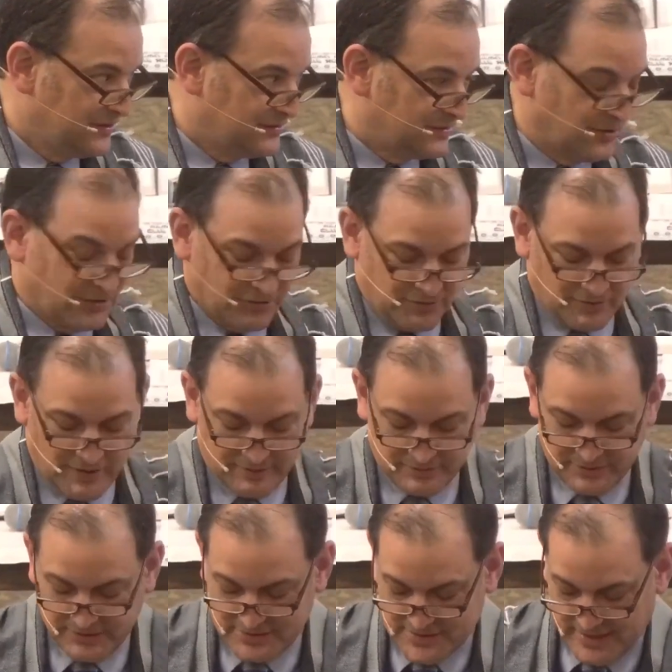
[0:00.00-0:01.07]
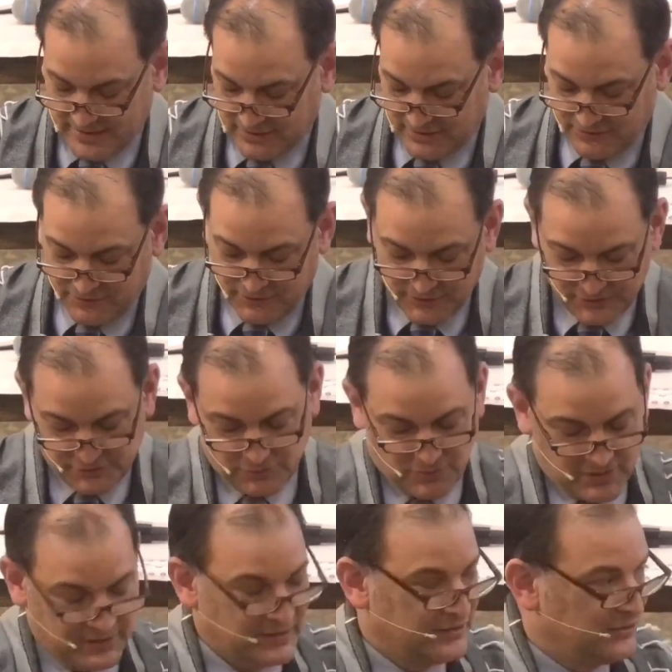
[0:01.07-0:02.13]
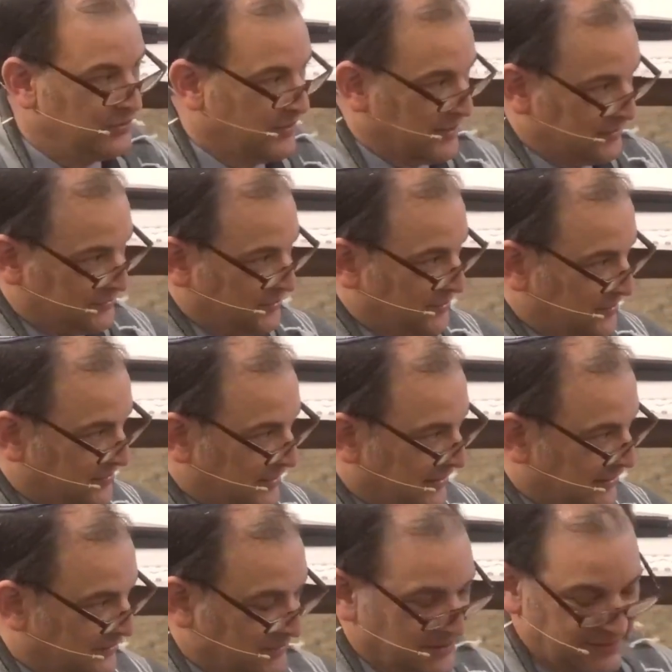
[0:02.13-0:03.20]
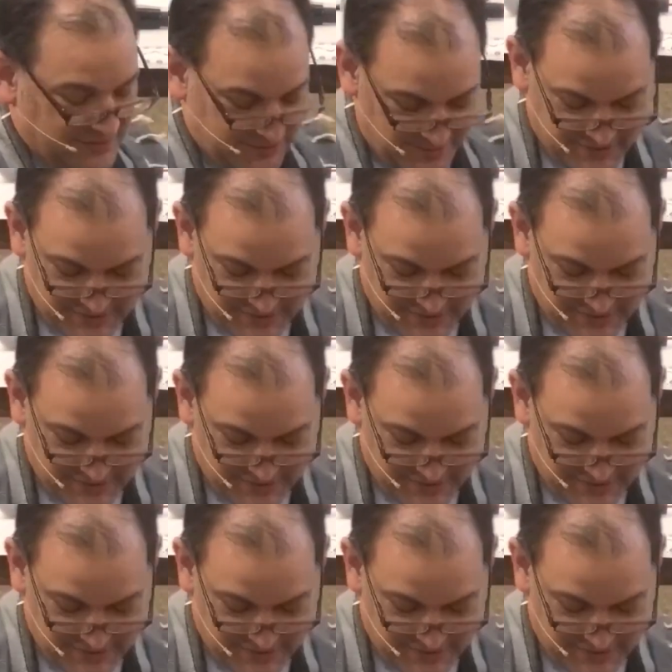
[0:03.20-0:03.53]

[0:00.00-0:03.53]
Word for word: So I'm going to take the first one, you answer the second one.